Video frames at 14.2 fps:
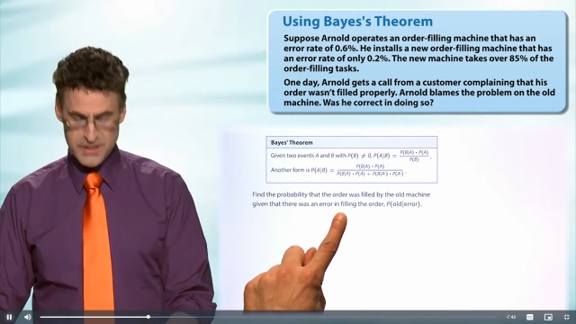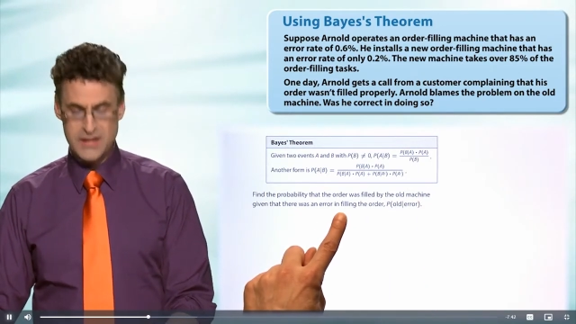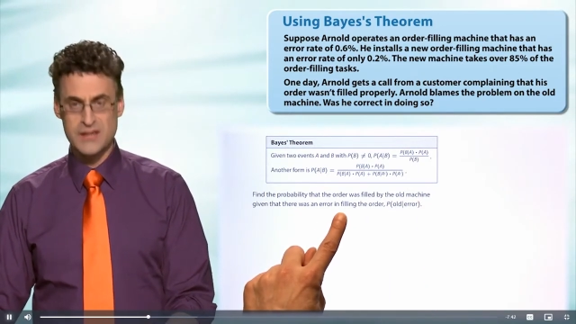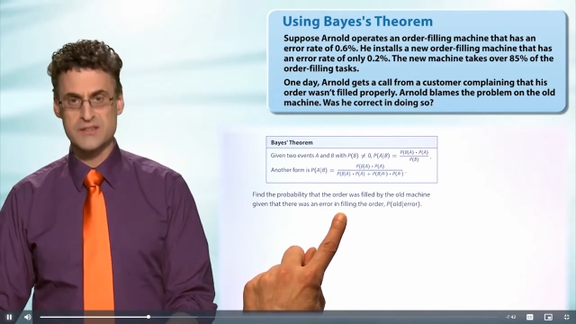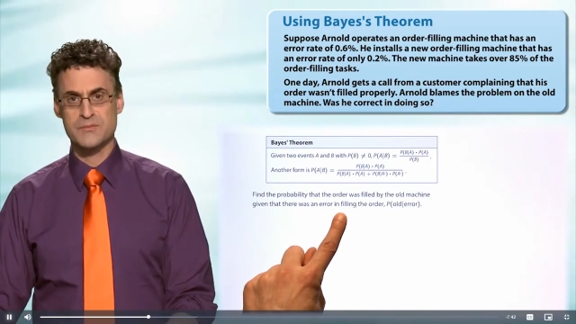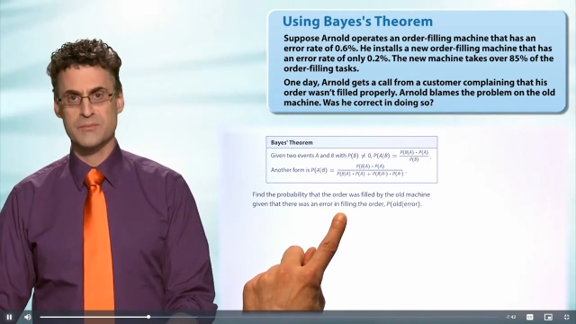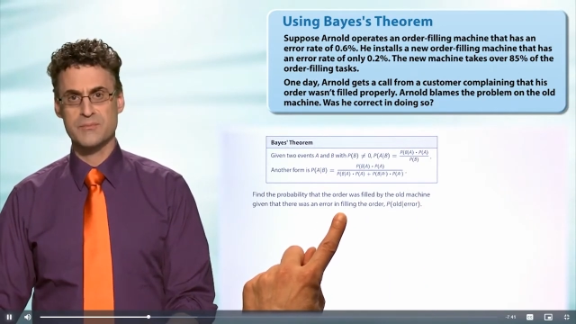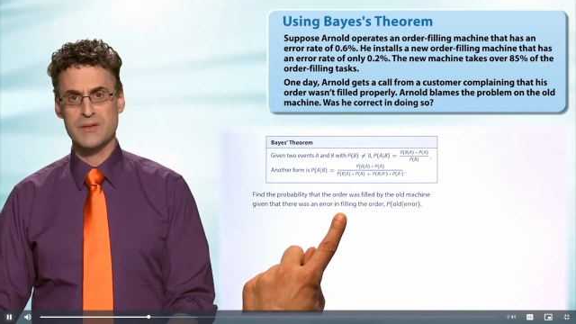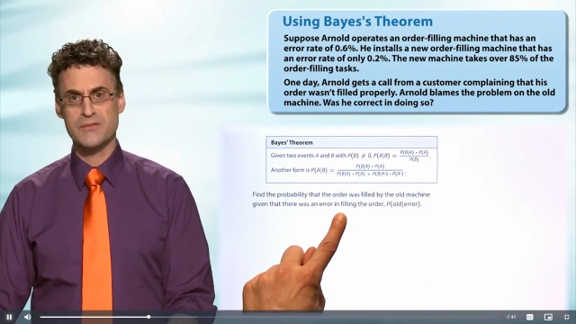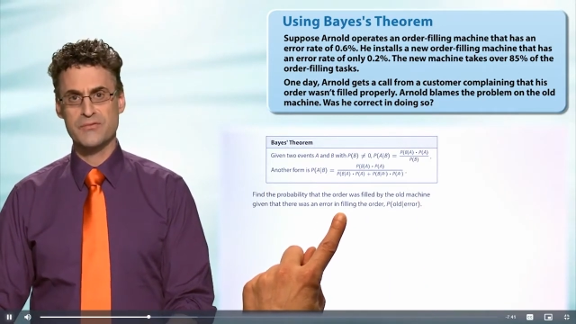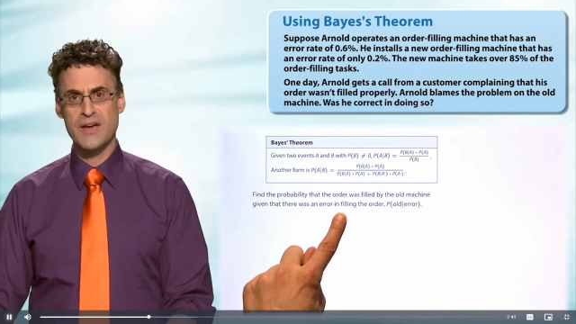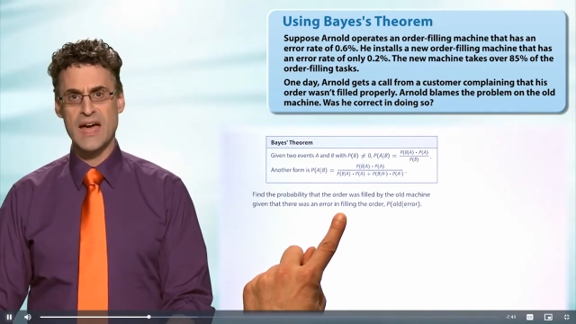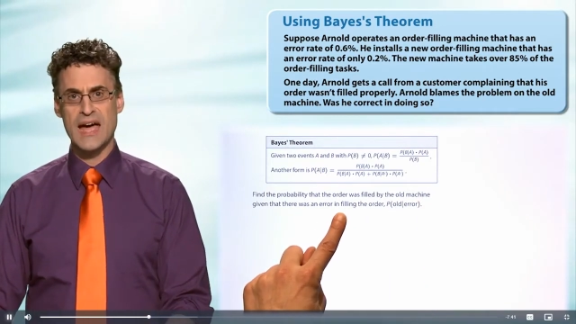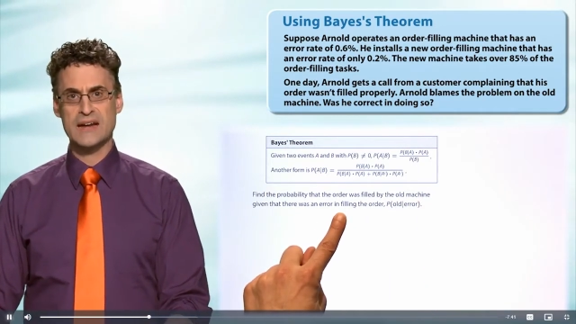Because,
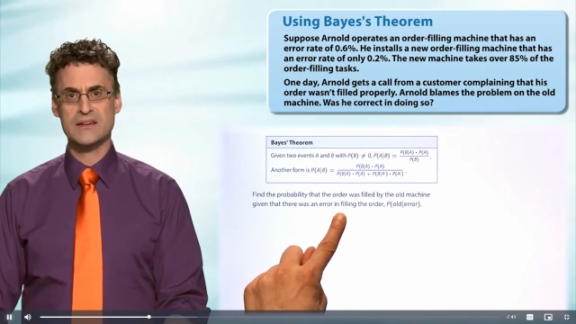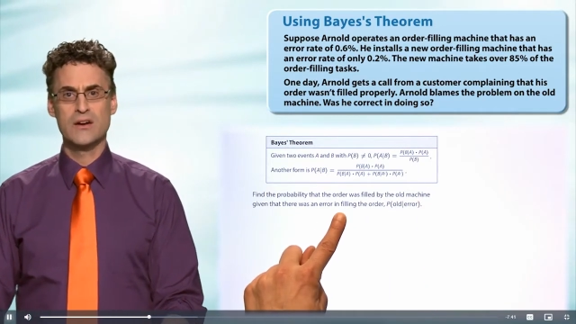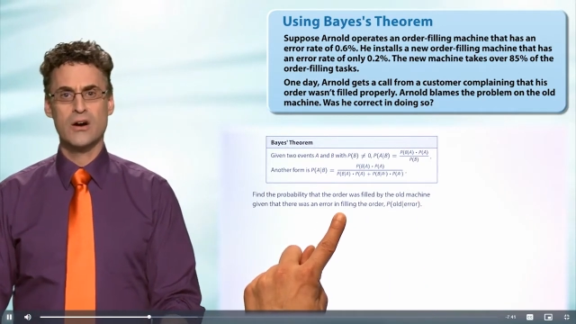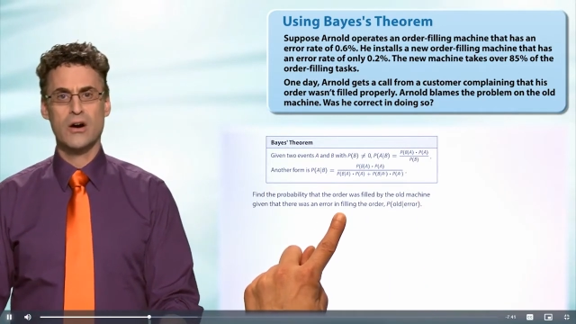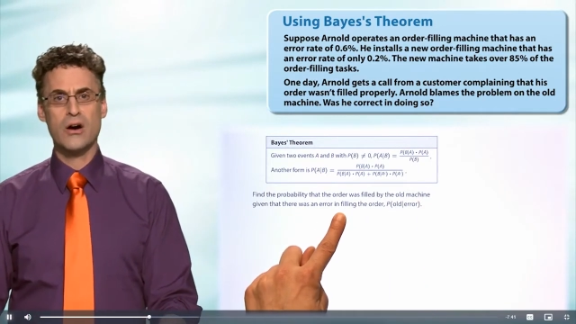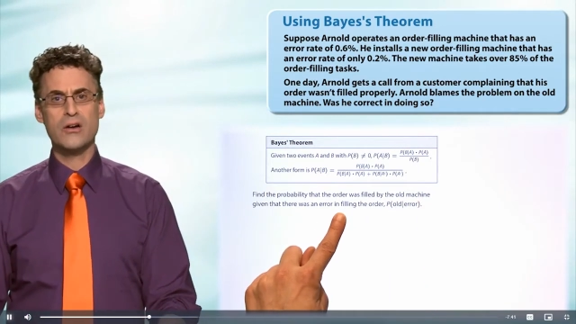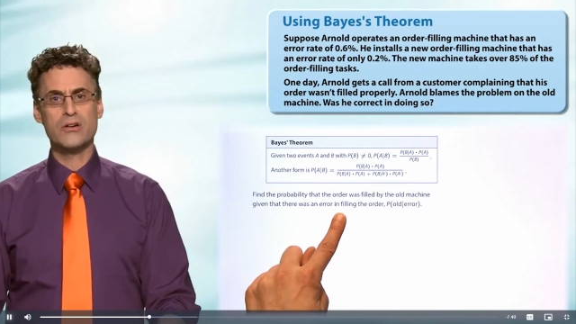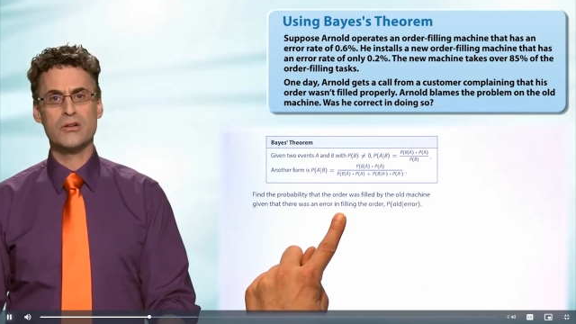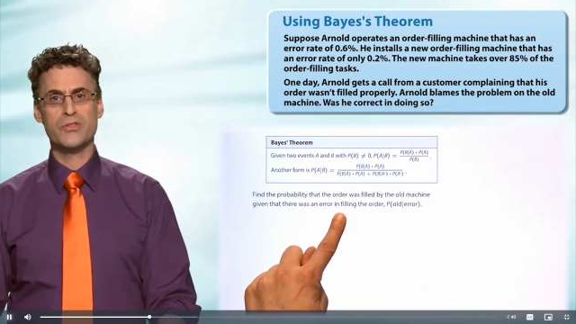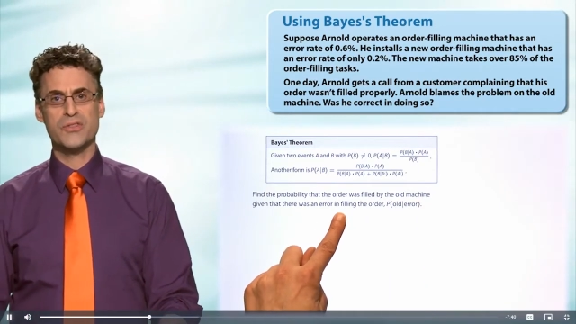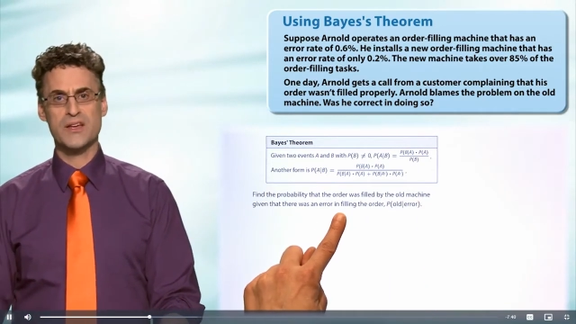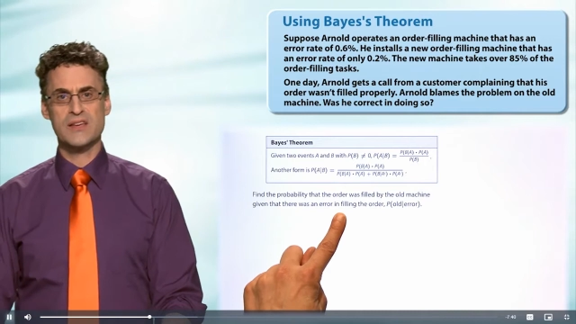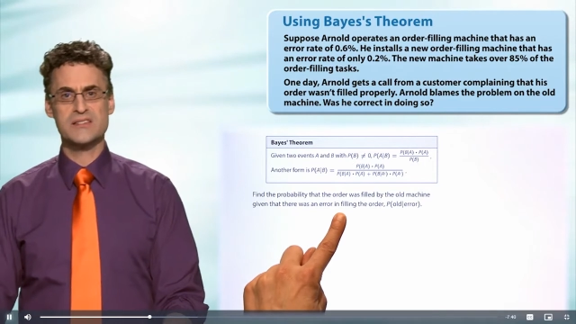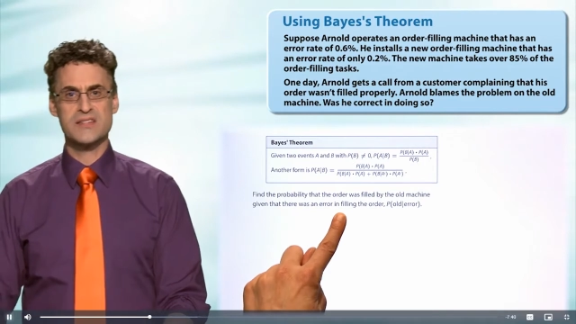in fact,
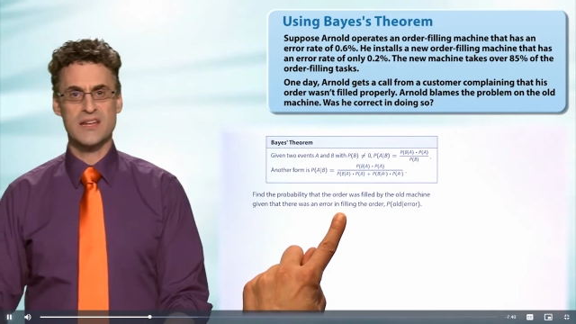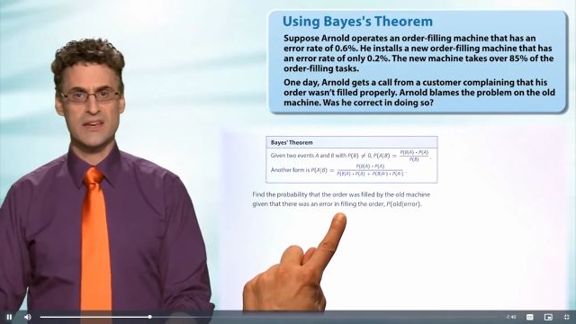Arnold thinks